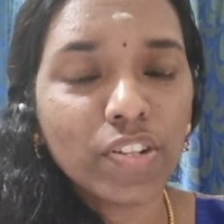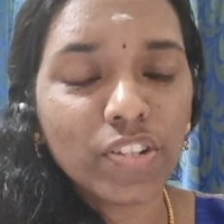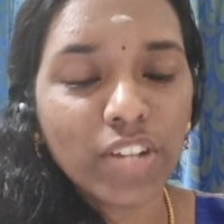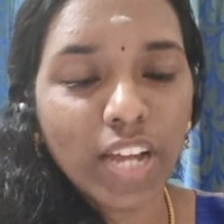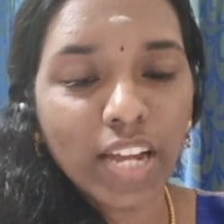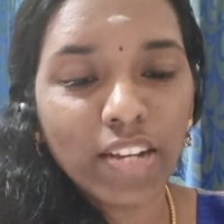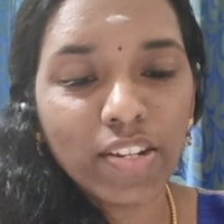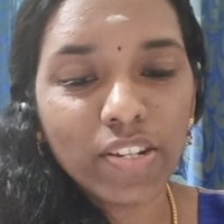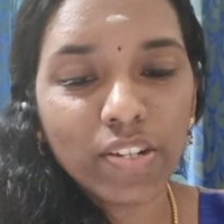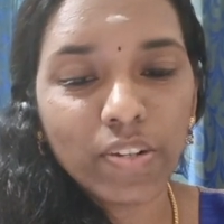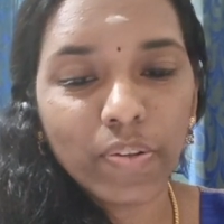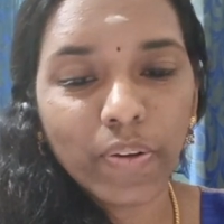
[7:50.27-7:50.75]

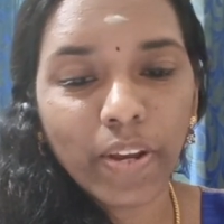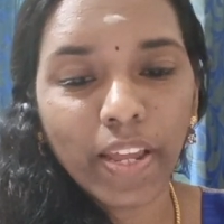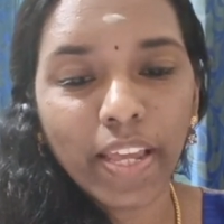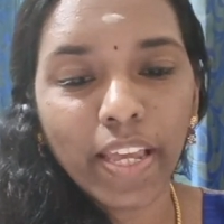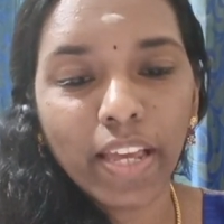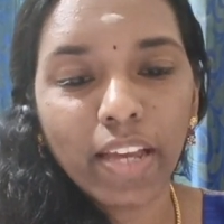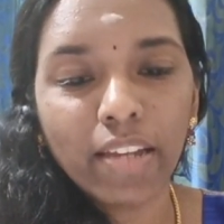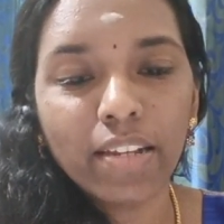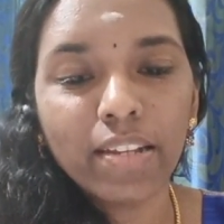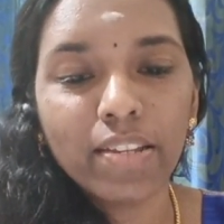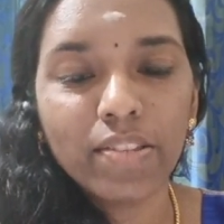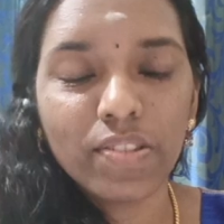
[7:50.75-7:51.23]
Shanti
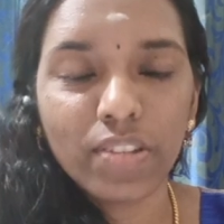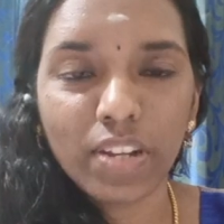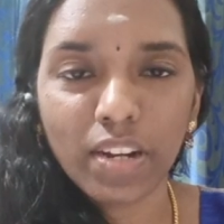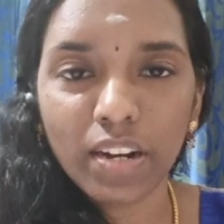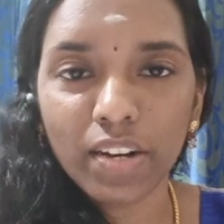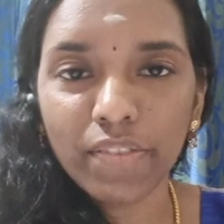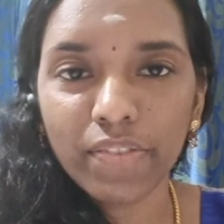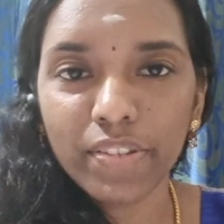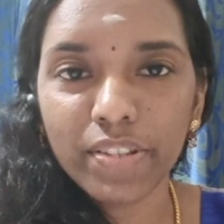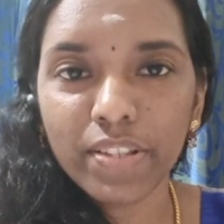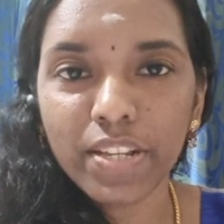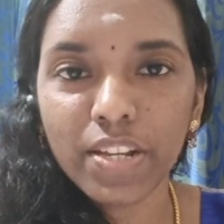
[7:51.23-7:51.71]
Ryan,
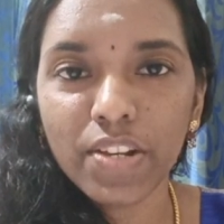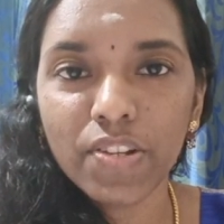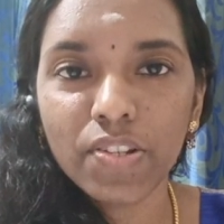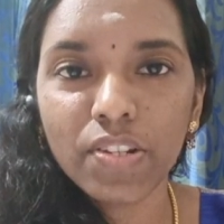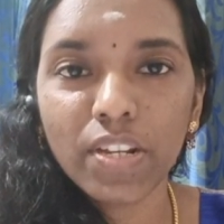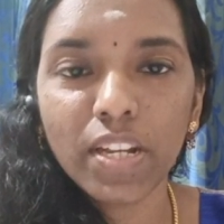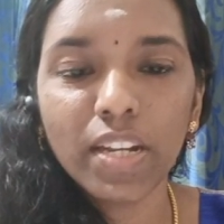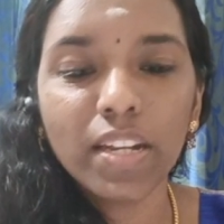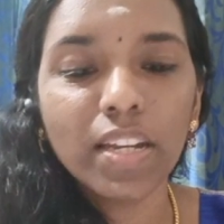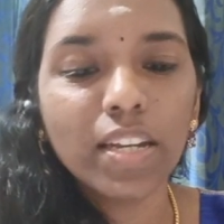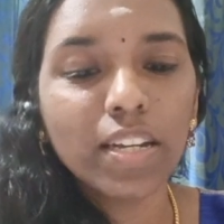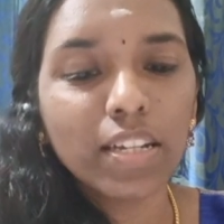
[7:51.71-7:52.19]
General
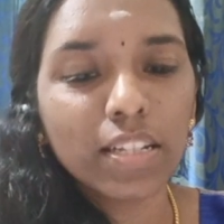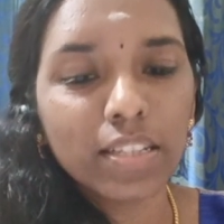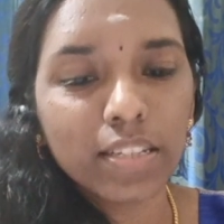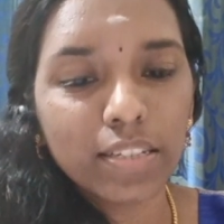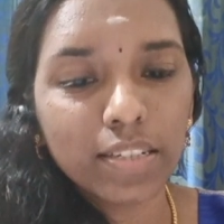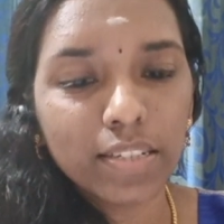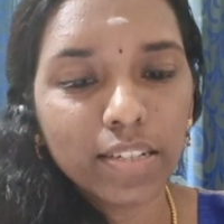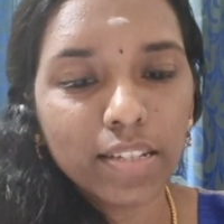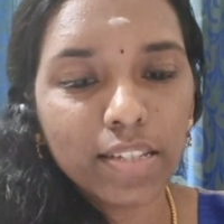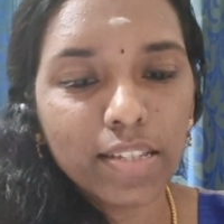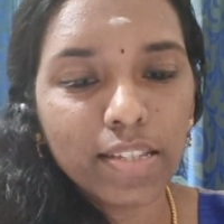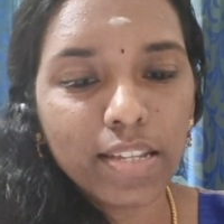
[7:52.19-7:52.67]
Physician,
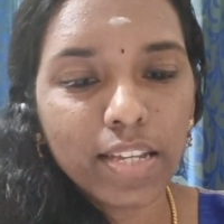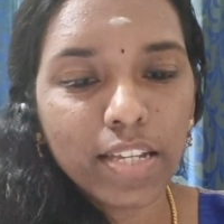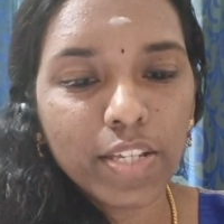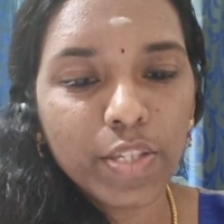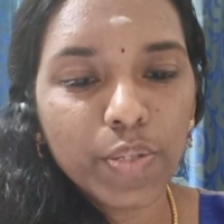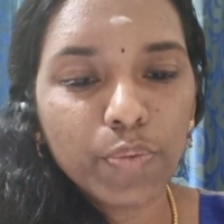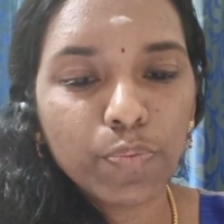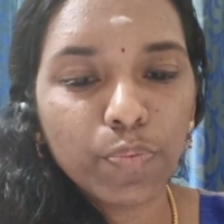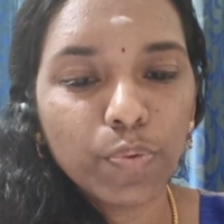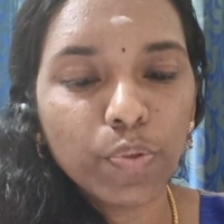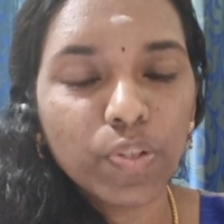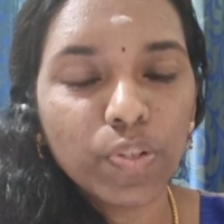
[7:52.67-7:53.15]

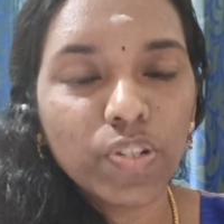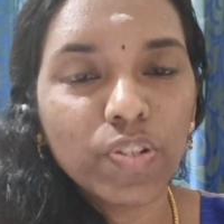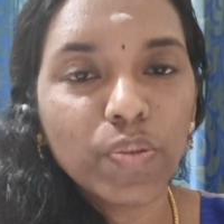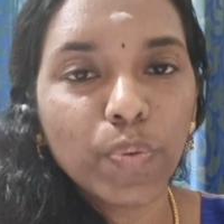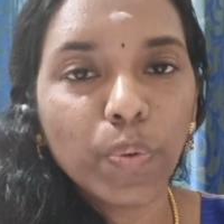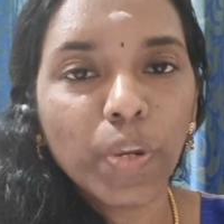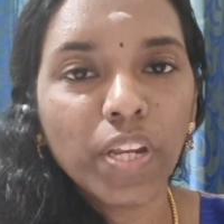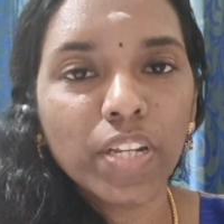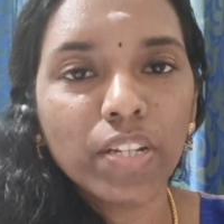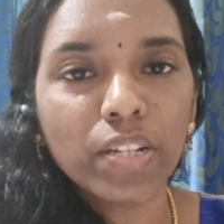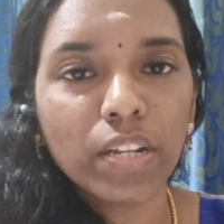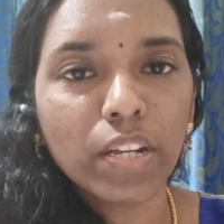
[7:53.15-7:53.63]
36 Wood
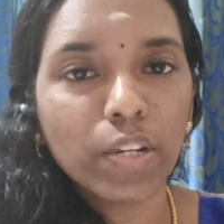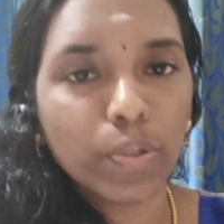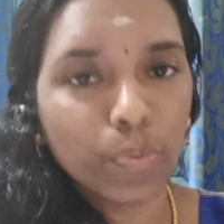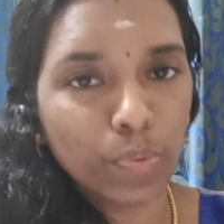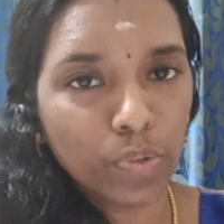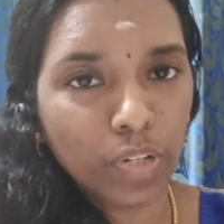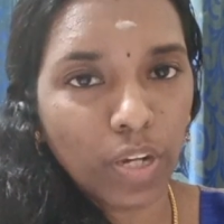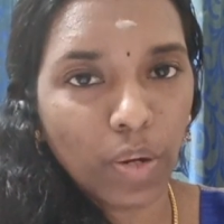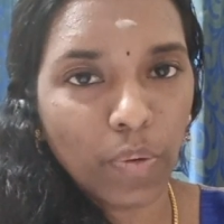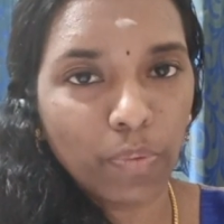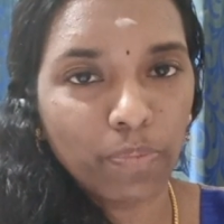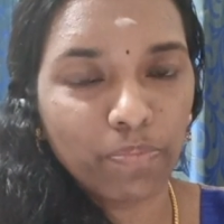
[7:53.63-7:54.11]
Street,
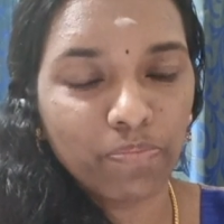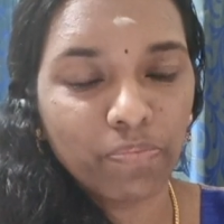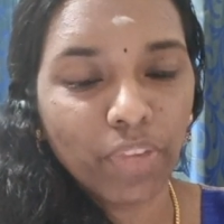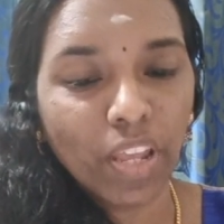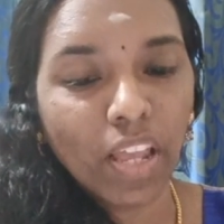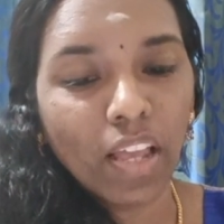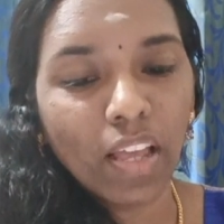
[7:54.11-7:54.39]
Newtown.